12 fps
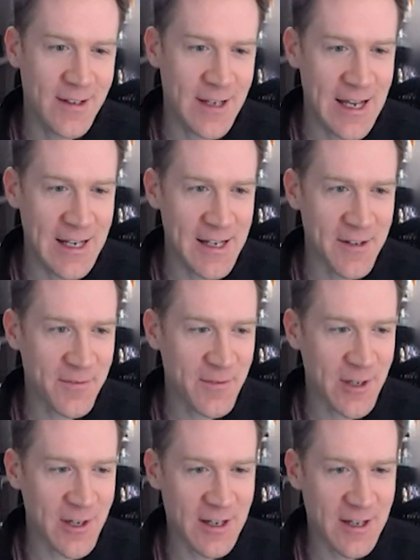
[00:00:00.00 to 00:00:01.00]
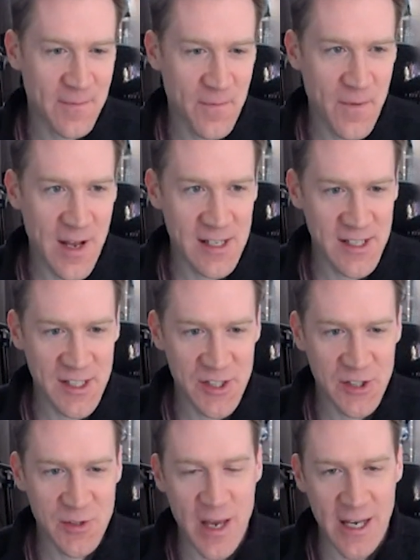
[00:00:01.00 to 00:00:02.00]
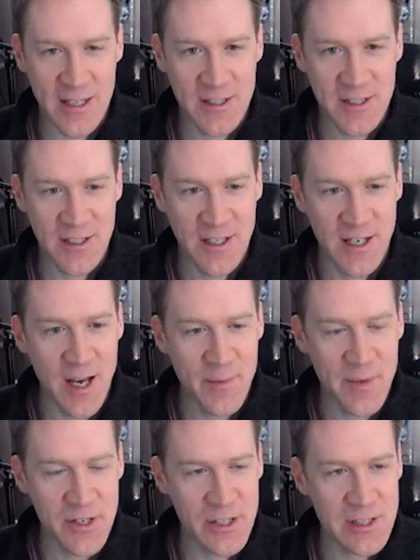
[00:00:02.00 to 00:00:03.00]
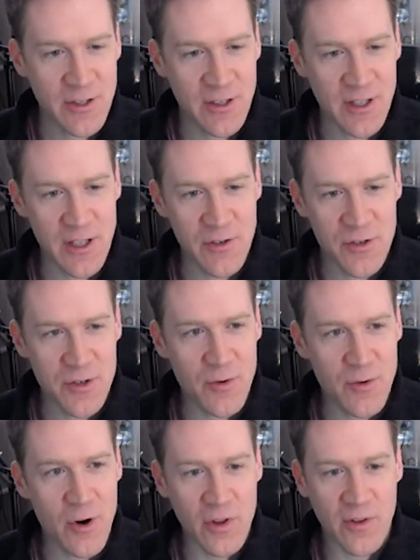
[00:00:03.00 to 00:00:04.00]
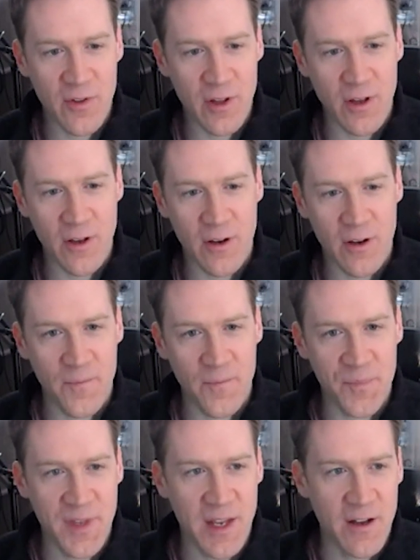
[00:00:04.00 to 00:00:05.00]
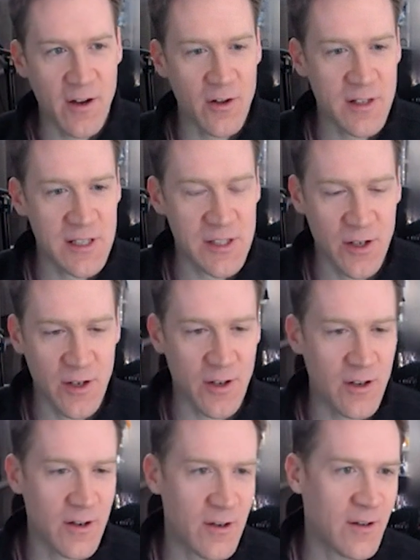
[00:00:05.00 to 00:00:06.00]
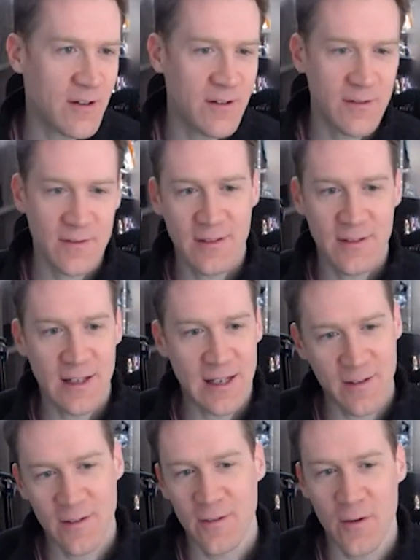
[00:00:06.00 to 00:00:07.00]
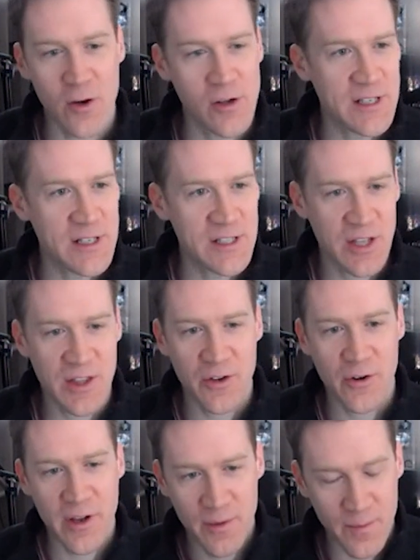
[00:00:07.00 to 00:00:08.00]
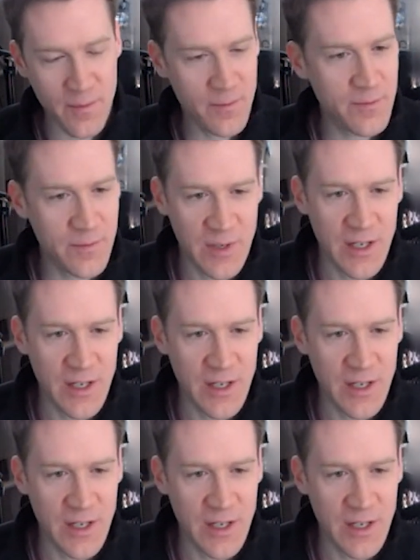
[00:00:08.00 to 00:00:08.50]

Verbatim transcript: And if, uh, as I suspect, I mean, just look at the huge growth of the yeah, all these uh, like all these Ethereum